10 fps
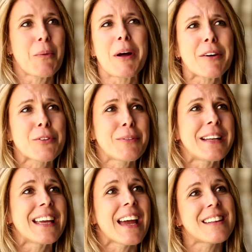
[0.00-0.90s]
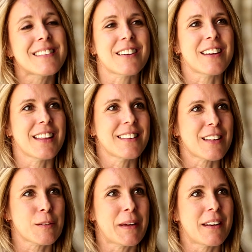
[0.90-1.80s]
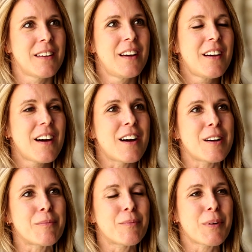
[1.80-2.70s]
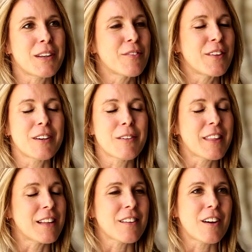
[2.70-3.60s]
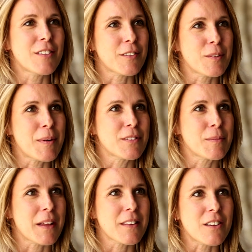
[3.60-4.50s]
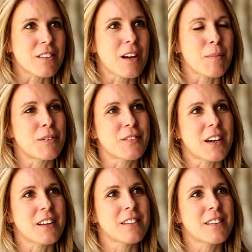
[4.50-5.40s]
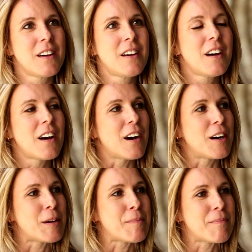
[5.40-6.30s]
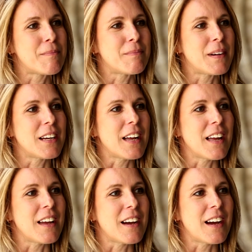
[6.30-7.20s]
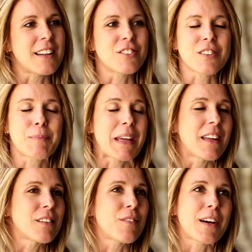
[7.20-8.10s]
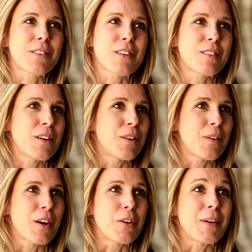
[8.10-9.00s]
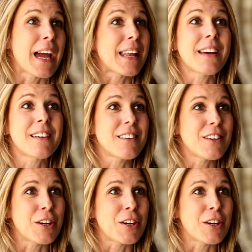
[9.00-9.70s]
no one else really gets, and I think that's been one of the things that I've loved the most about the last couple of days. And just speaking to founders who get it,